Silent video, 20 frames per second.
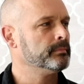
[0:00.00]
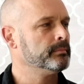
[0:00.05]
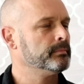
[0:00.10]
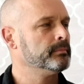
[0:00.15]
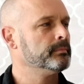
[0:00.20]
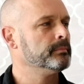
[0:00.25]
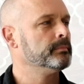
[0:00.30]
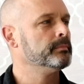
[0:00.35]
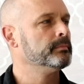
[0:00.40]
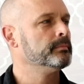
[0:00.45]

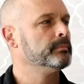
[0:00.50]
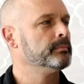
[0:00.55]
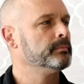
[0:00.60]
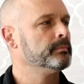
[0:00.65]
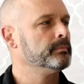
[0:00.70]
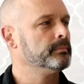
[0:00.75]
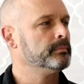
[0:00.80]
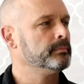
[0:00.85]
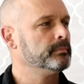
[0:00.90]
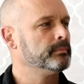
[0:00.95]

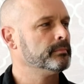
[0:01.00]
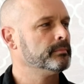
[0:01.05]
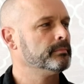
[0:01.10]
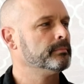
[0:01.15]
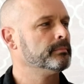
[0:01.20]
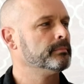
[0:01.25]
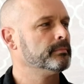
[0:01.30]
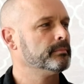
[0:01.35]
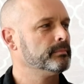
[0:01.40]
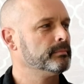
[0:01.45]

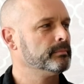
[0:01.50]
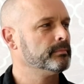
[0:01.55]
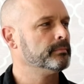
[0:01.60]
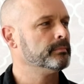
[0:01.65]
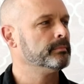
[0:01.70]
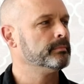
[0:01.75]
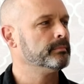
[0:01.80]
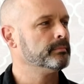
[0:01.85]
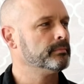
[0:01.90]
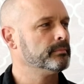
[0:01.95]

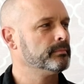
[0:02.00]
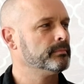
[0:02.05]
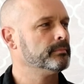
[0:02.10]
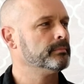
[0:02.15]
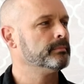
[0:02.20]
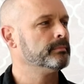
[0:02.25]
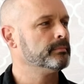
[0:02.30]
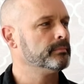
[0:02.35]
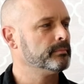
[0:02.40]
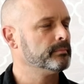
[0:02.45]

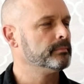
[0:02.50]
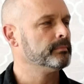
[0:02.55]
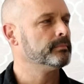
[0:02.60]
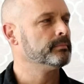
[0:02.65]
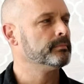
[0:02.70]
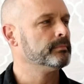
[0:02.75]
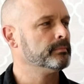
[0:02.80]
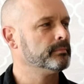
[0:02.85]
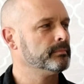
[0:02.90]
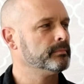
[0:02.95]

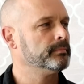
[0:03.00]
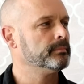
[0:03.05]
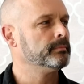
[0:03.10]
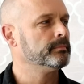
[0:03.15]
No words are spoken by the person on screen.